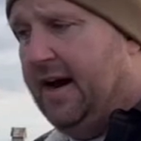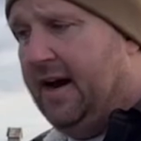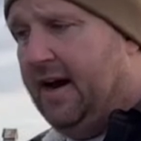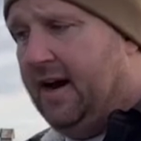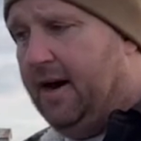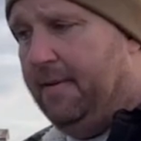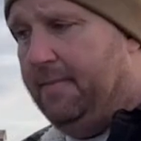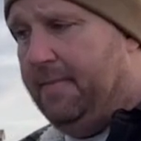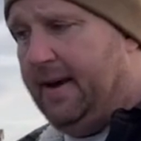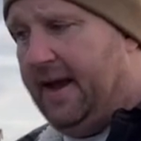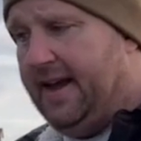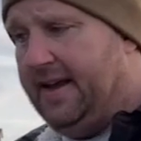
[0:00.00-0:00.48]

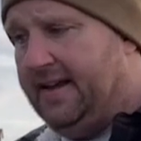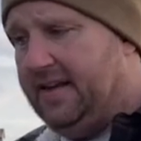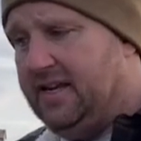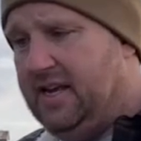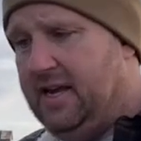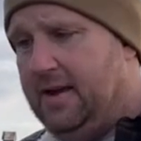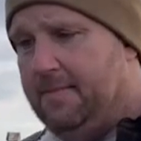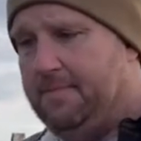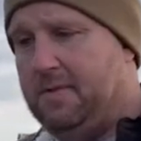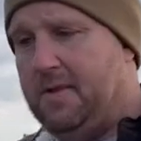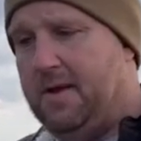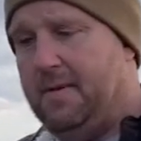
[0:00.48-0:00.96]
and
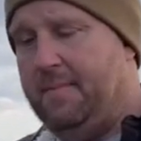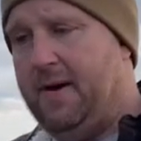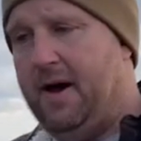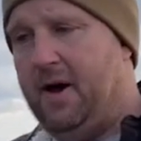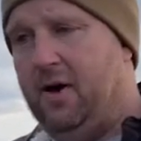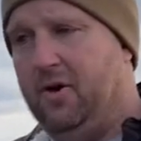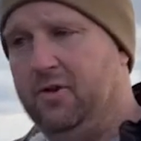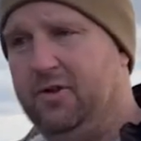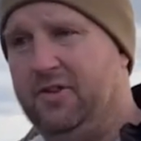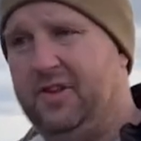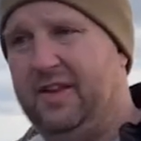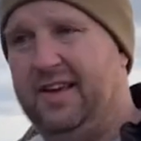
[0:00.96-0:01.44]
keep them
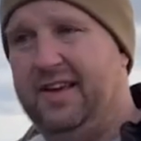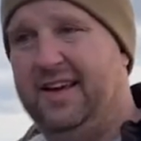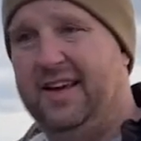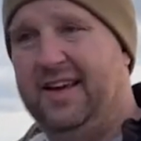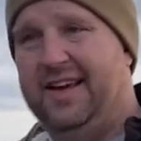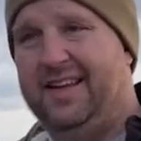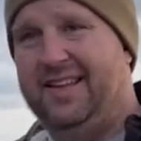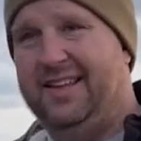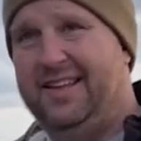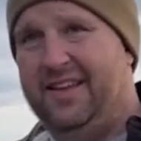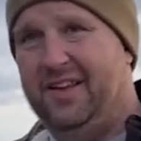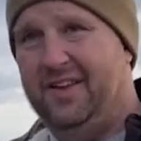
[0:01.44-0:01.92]
healthy.
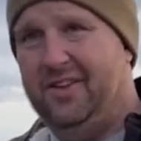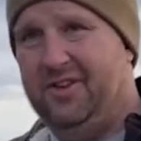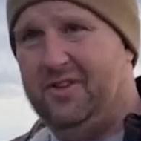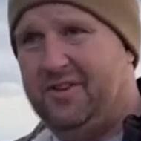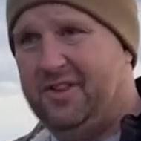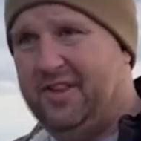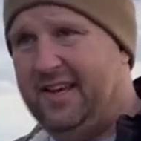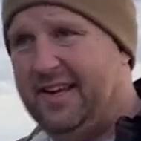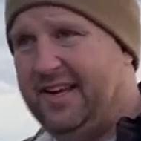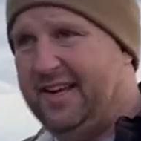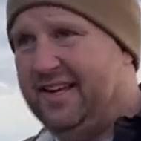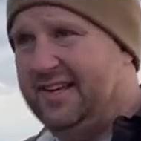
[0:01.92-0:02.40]
The other
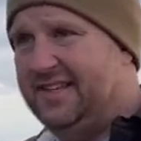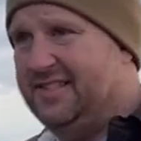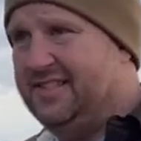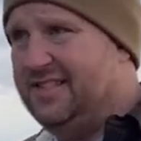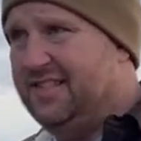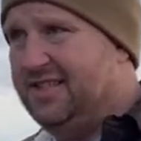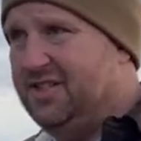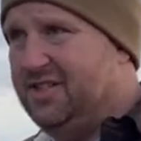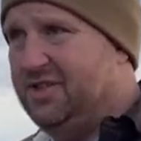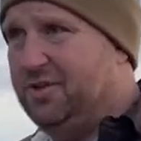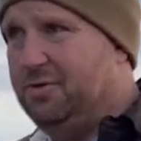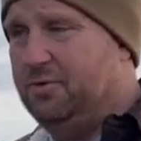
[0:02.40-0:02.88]
thing
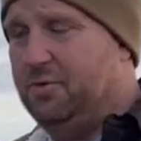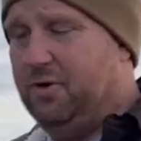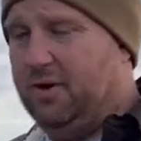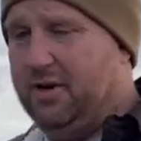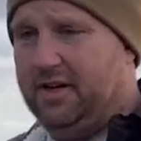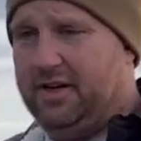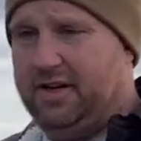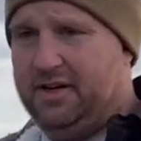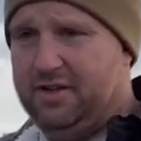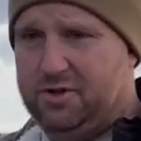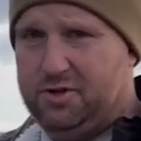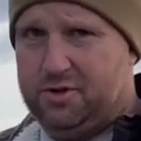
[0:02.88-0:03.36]
is you
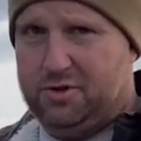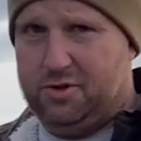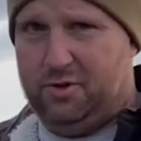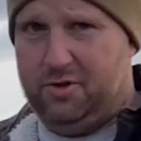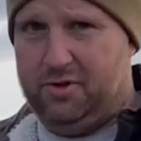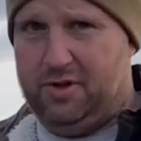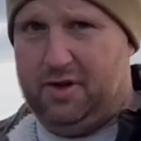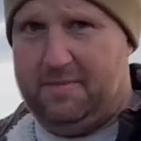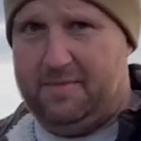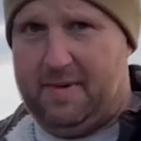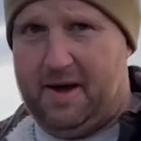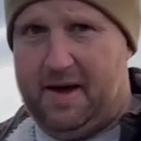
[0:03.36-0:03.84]
want to
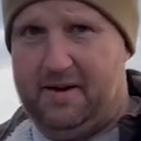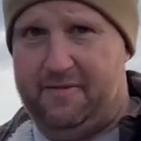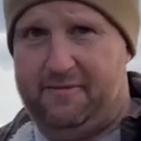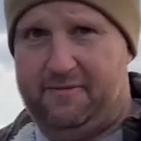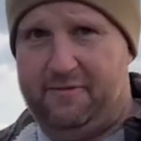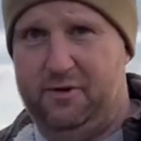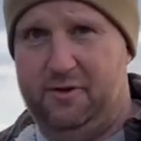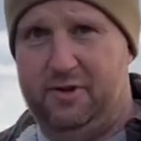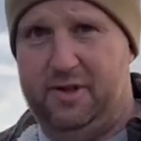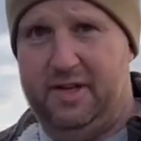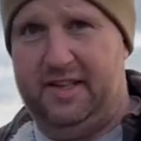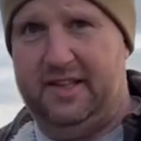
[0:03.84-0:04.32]
control the amount of
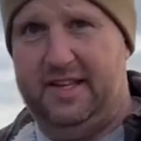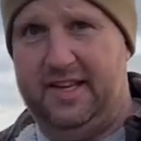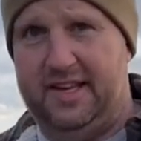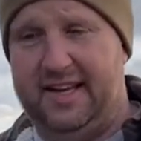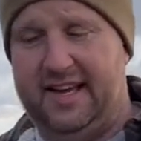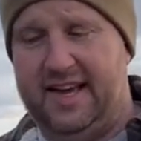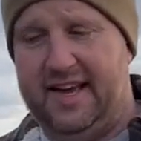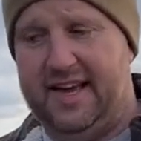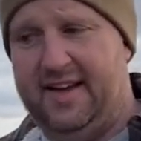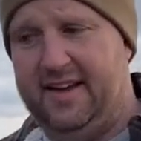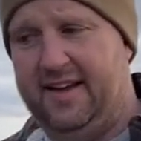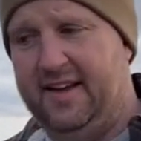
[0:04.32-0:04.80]
food that they
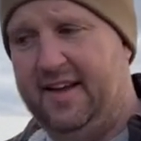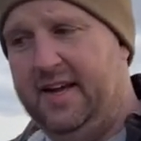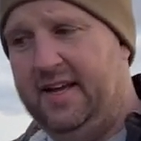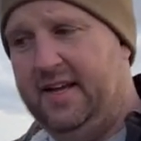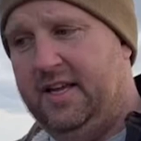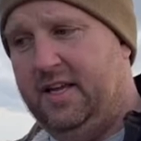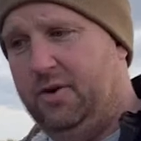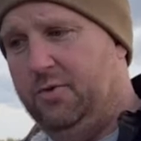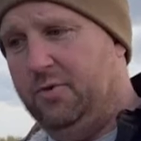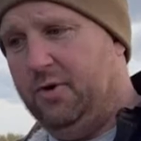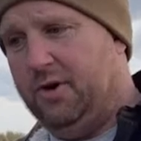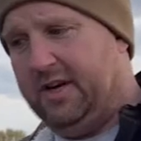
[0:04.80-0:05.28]
get.
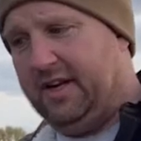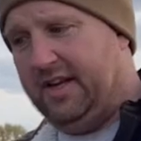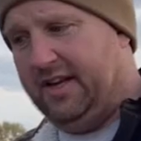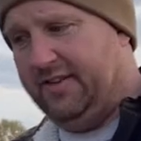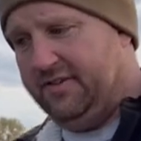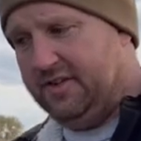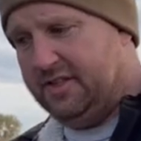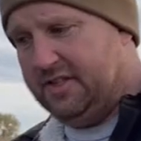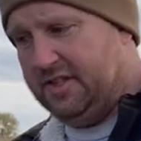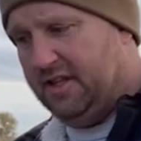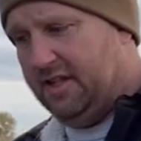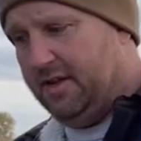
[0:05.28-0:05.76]
You want to
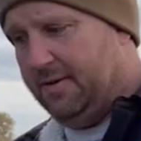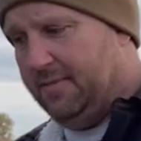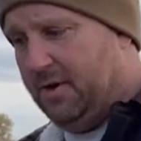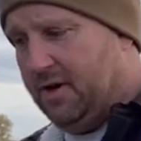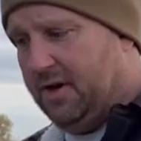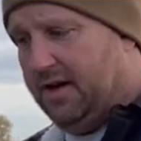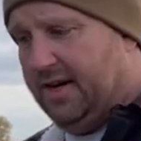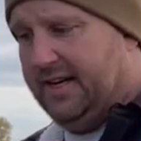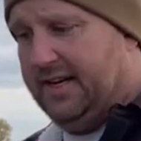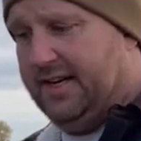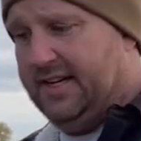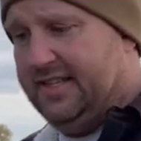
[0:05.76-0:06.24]
give it to them
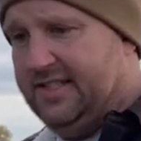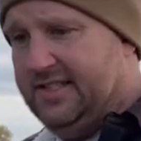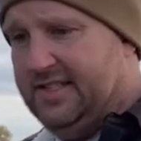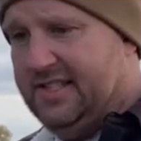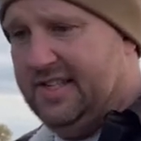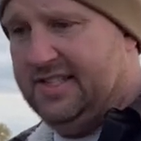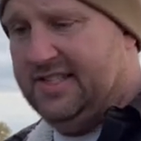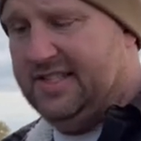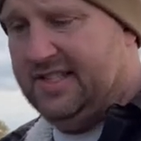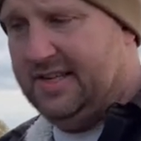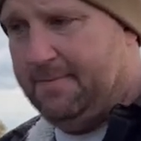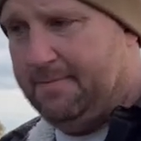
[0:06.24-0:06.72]
on a
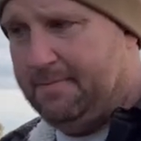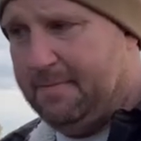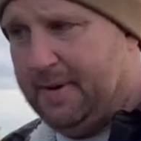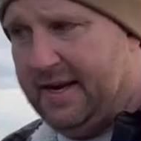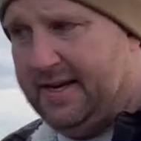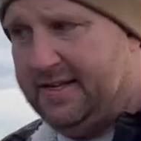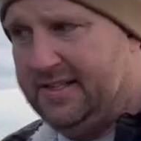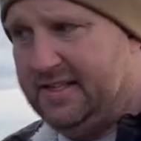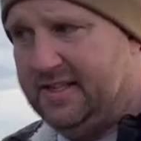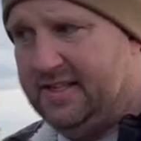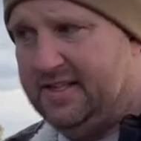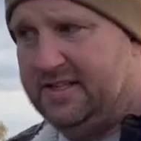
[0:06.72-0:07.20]
consistent
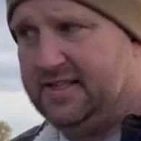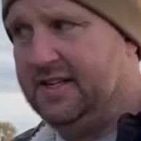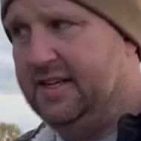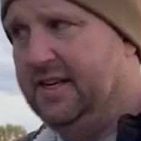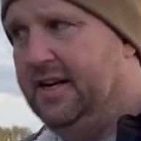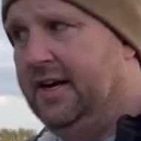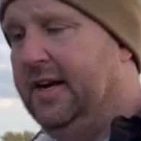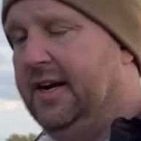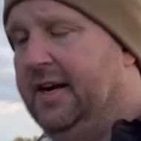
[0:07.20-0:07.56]
basis.